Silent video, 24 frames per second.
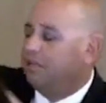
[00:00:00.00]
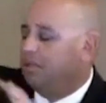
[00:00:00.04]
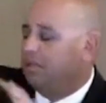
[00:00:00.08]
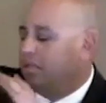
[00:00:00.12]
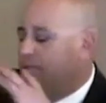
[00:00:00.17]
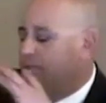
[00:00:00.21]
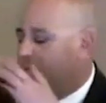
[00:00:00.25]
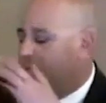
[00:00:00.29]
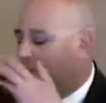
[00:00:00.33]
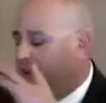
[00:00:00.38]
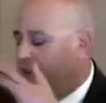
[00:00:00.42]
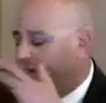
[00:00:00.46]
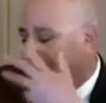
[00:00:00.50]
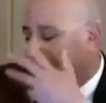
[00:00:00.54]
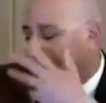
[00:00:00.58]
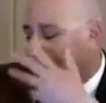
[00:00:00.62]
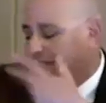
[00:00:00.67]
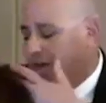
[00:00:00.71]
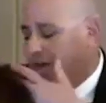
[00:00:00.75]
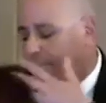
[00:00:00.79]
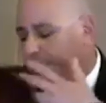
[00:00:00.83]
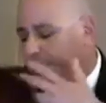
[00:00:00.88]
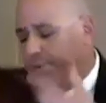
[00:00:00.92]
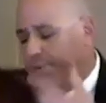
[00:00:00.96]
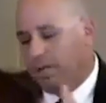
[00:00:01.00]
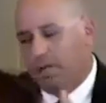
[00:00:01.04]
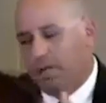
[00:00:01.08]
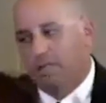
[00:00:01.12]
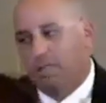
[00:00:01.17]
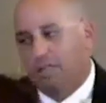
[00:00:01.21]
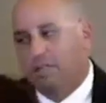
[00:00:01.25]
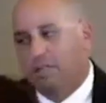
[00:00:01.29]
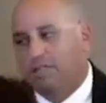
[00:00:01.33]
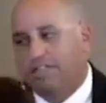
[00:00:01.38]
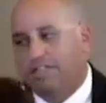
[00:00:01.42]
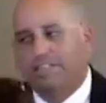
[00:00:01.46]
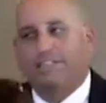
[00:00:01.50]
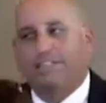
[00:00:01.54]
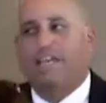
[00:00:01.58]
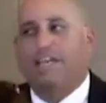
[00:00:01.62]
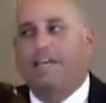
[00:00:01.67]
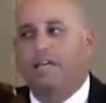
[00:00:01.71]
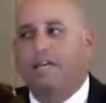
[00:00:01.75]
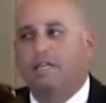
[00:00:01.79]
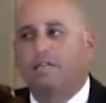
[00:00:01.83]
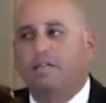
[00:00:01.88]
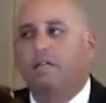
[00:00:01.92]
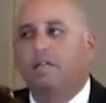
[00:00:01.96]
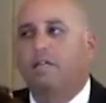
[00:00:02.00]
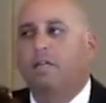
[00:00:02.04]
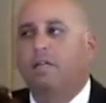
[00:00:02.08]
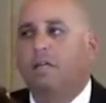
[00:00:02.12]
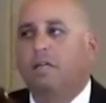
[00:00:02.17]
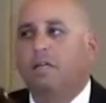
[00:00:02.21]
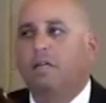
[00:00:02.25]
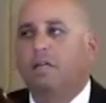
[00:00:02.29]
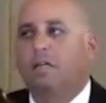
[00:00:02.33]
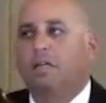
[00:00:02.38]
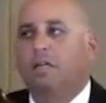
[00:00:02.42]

lines up in the skin,